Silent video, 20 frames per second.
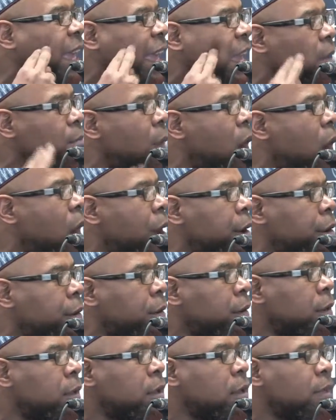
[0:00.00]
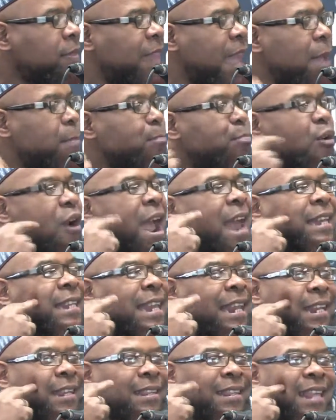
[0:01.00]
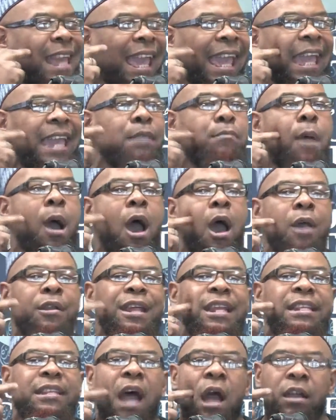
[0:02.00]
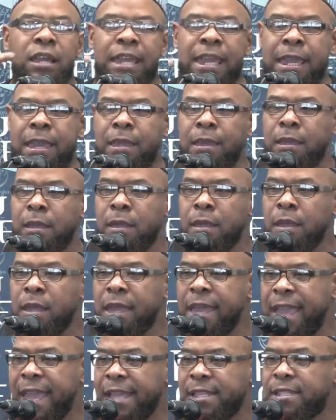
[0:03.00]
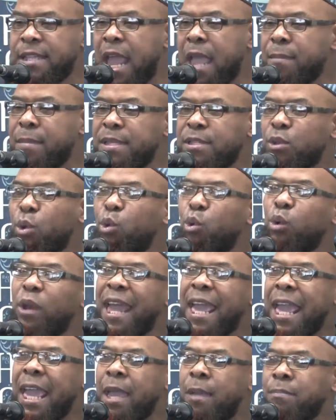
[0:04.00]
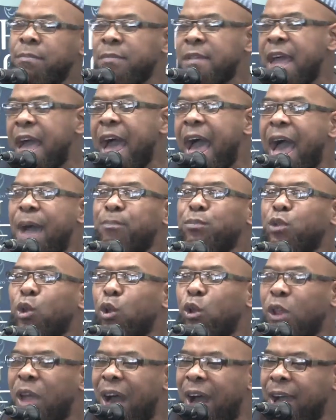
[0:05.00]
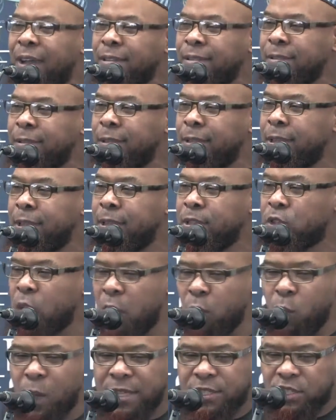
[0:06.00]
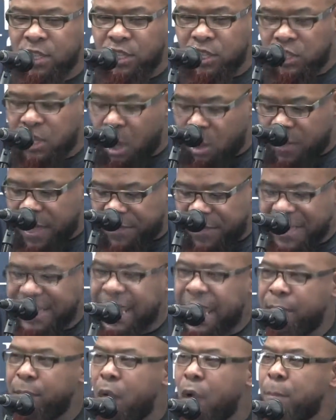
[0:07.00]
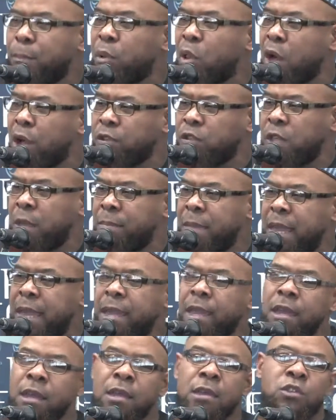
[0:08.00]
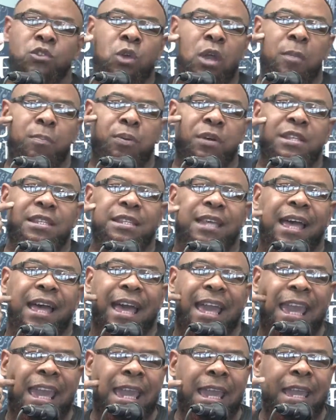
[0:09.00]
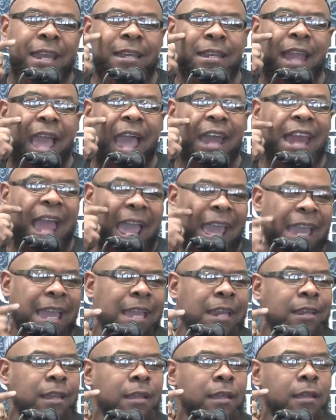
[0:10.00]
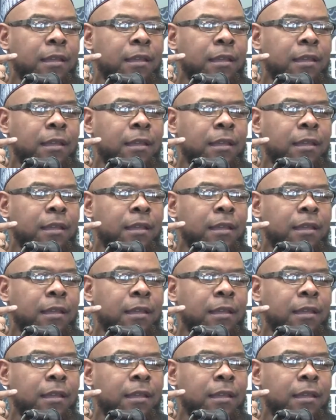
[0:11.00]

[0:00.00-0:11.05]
himar. They branded the himar, the donkey. His name is Ghulaib Abdullah. So he wants to show that this himar belongs to me. So he puts ghain and ain